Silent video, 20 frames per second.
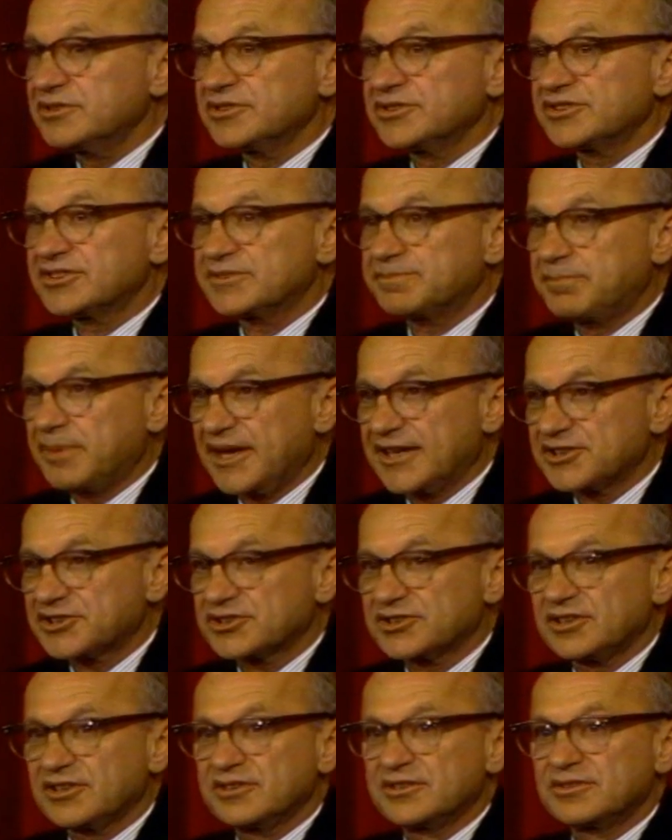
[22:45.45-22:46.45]

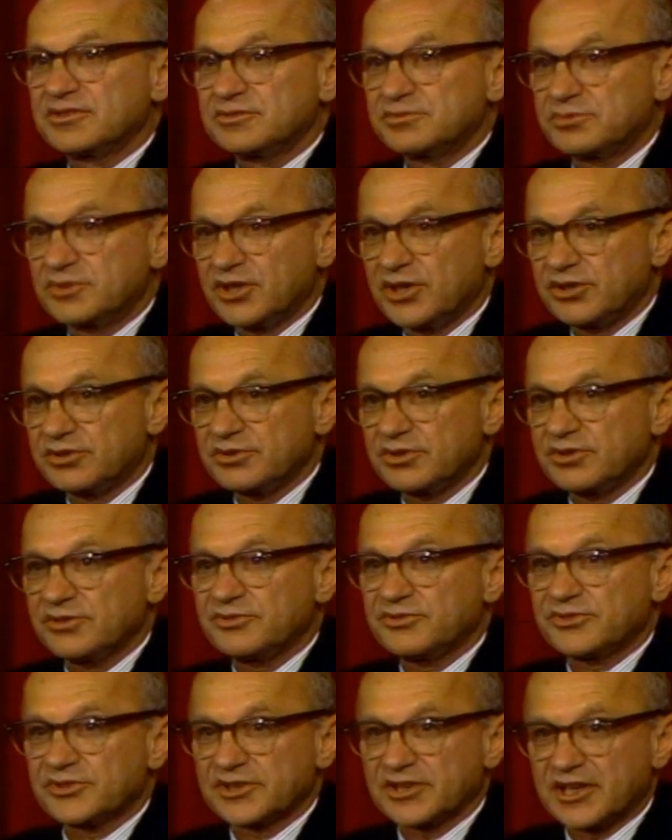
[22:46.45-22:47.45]
special role
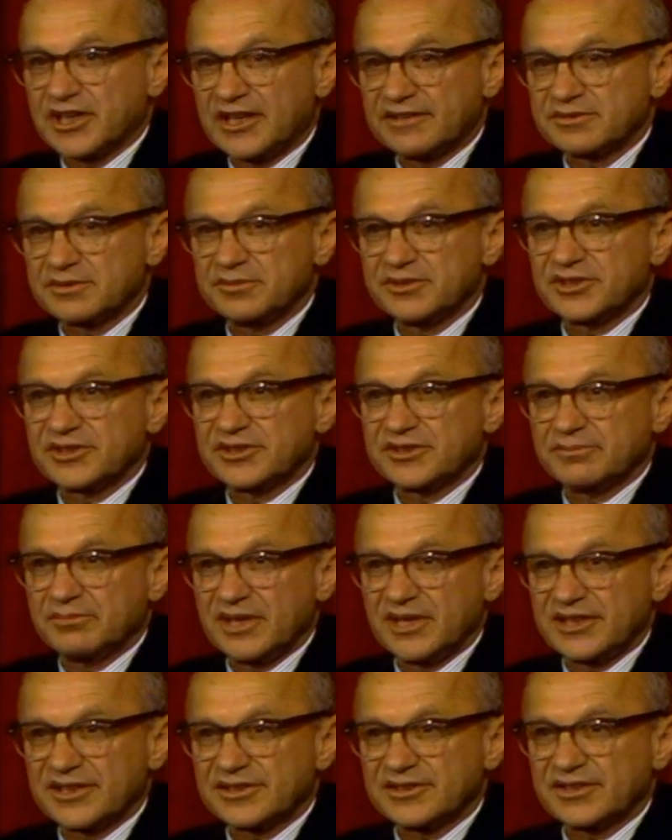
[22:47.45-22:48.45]
for government in the
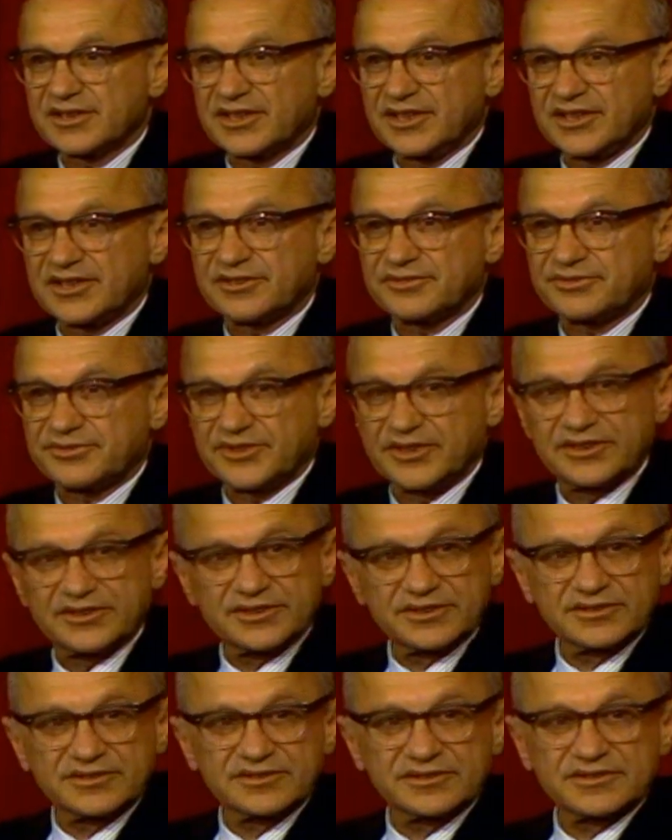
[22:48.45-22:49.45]
medical care field,